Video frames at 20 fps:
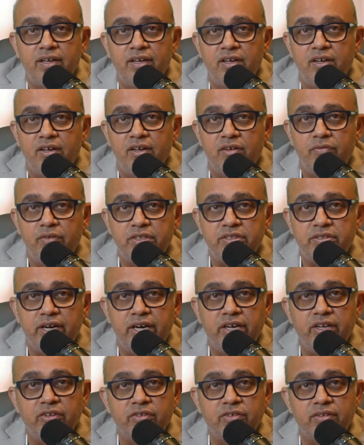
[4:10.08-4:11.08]
which
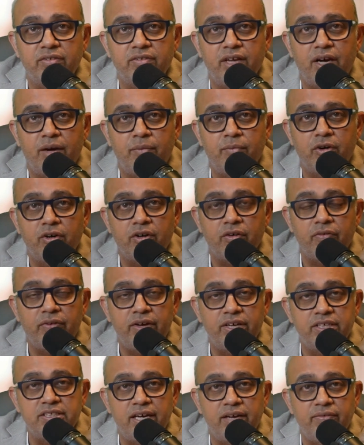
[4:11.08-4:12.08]
reduces the amount of
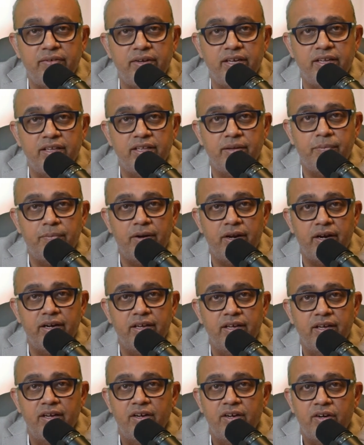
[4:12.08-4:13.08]
HIV in the blood,
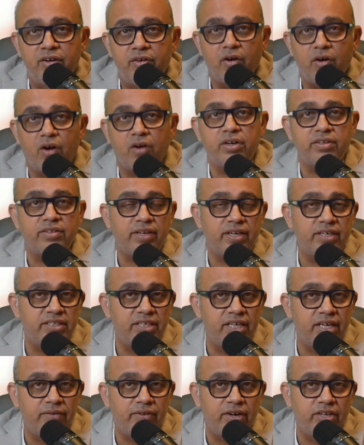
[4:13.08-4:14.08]
doctors at
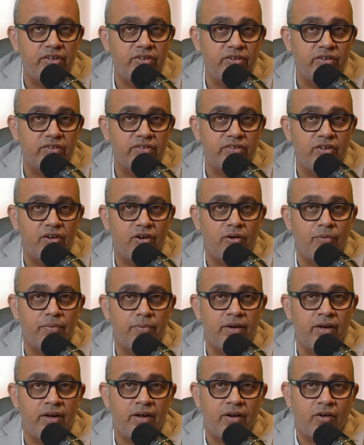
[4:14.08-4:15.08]
Geneva University
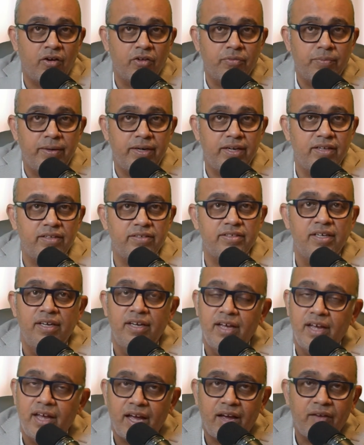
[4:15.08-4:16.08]
hospitals
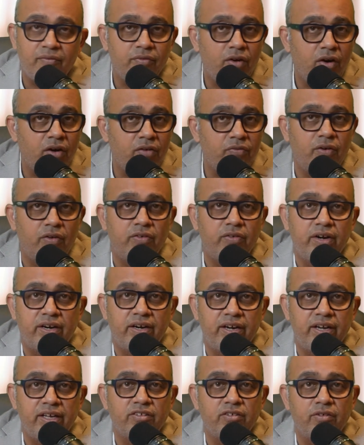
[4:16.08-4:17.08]
have not found a
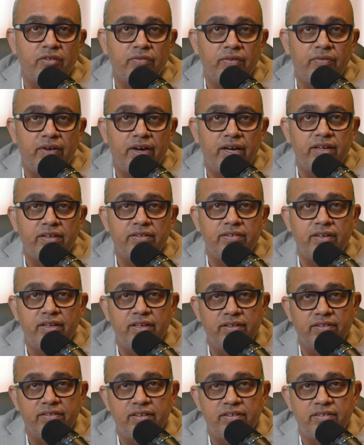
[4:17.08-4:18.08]
trace of the virus in
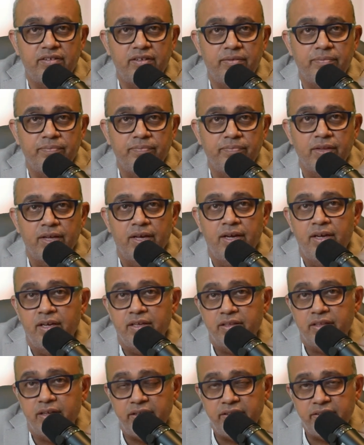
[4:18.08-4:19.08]
his system.
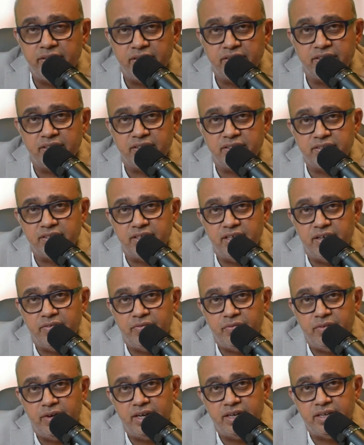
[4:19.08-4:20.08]
The researchers
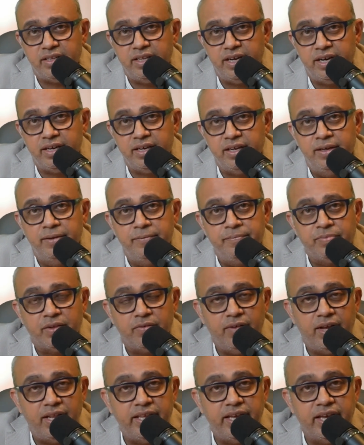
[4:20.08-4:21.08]
felt that
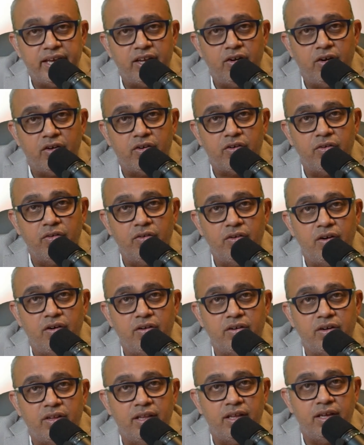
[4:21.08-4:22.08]
while they cannot rule out
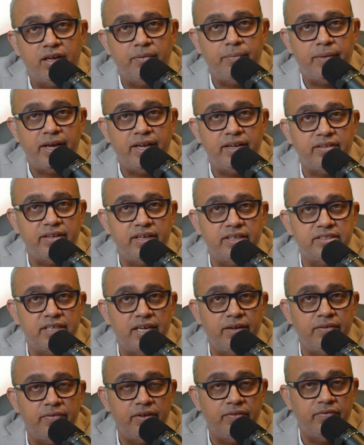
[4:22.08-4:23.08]
the man's
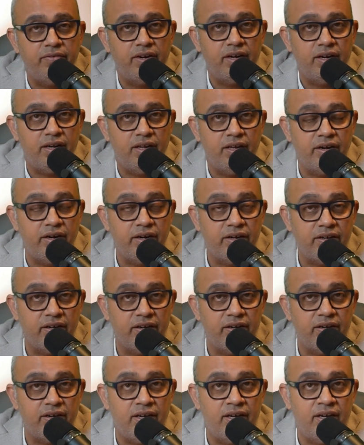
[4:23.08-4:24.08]
HIV will
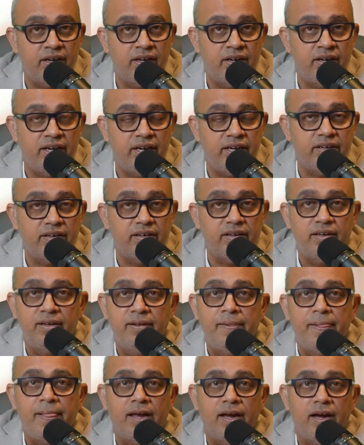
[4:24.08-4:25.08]
return later,
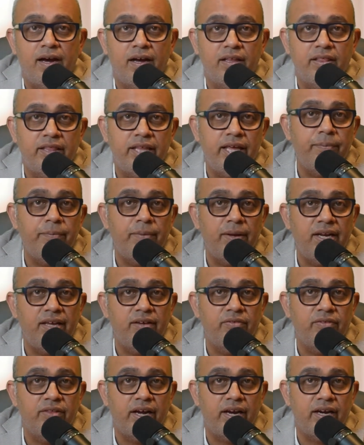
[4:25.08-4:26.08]
they
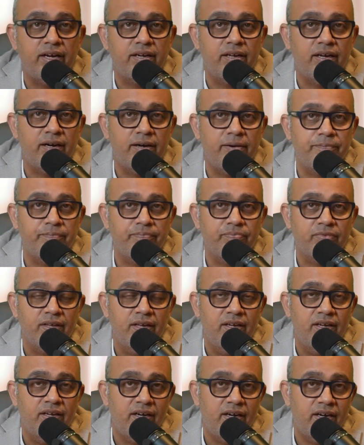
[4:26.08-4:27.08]
believe that
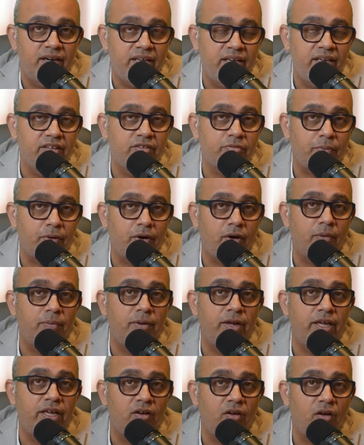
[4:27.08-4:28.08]
he is
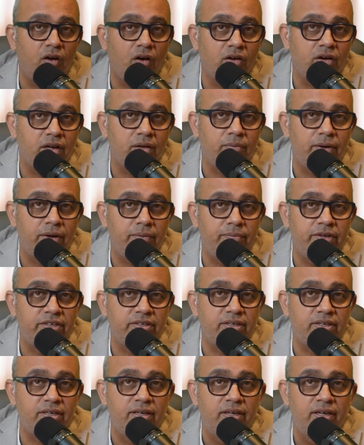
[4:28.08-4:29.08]
probably in long-term
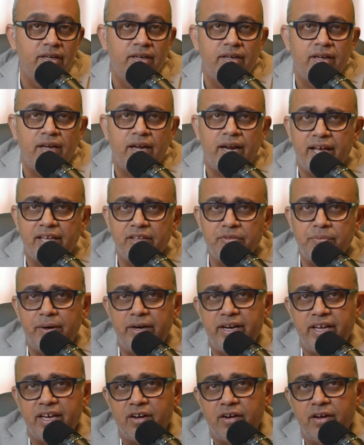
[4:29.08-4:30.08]
remission. And as per
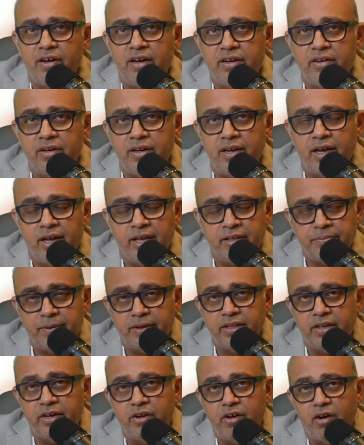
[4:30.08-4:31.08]

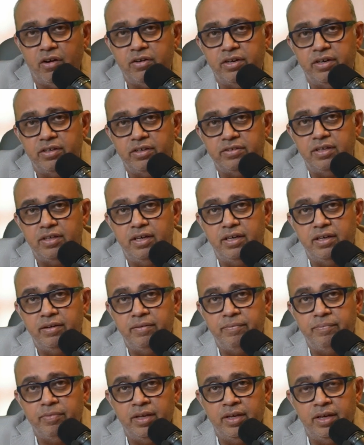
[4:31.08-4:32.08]
the doctors
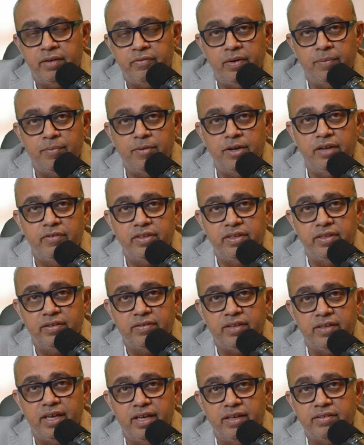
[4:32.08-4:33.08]
familiar with this
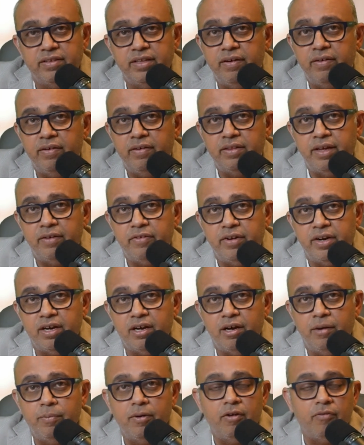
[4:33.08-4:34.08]
case, there were a
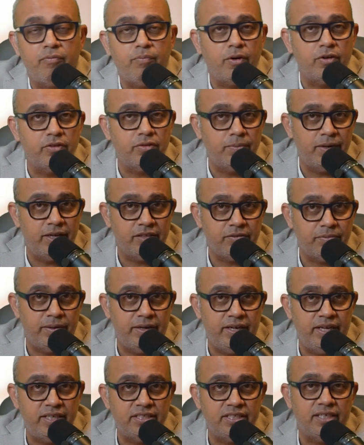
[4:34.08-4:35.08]
couple of possible
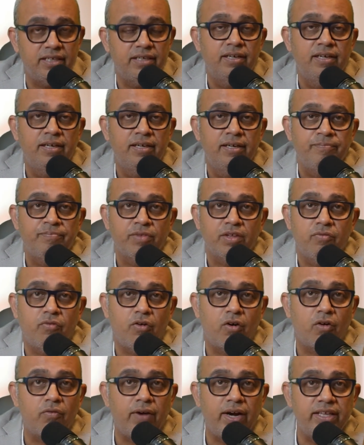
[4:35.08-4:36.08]
explanations
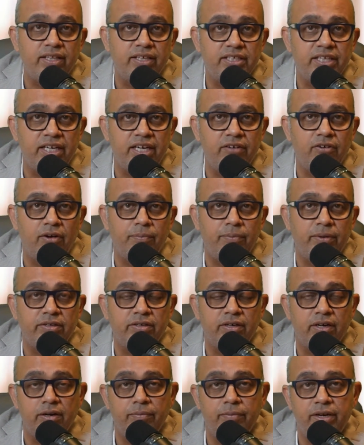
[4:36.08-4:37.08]
for why the Geneva
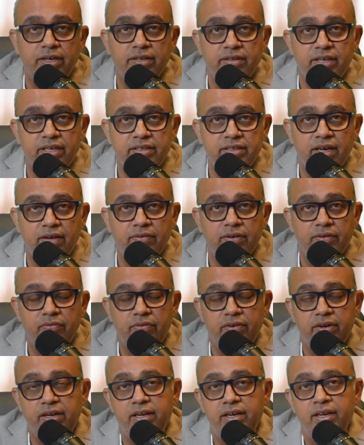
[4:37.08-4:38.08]
patient remains
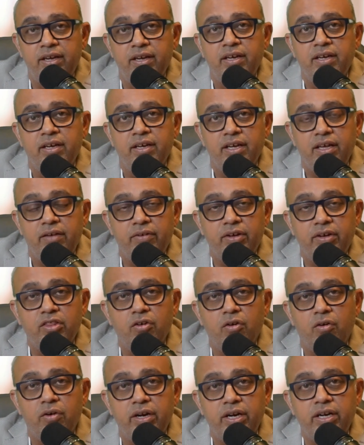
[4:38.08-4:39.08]
HIV-free, even
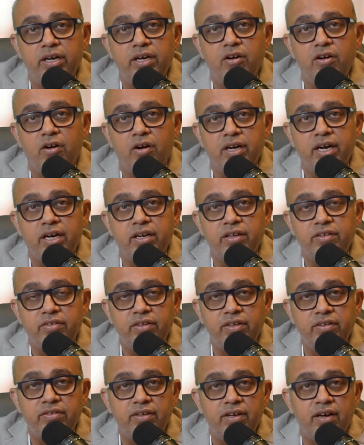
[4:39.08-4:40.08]
though he did not get a
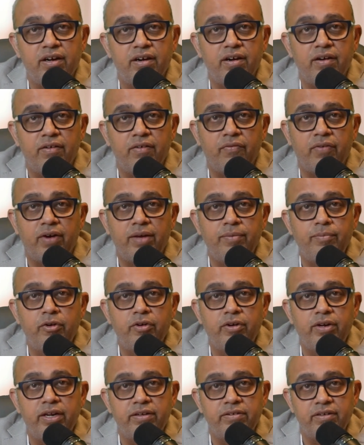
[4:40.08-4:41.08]

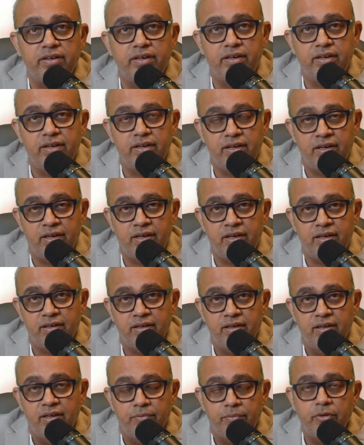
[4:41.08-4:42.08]
CCR5
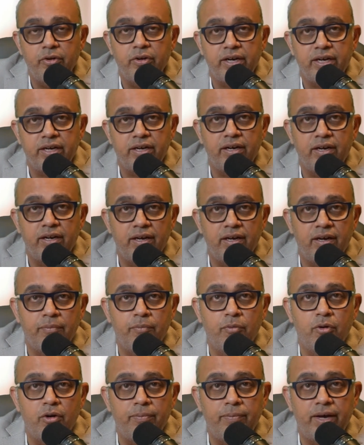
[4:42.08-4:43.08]
mutated
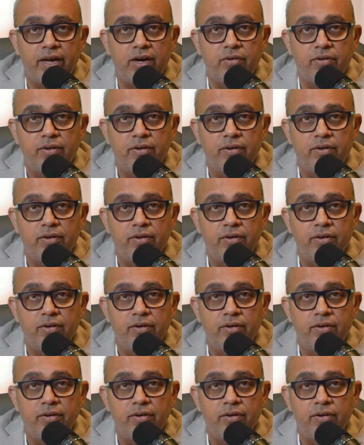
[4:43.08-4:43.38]
bone marrow.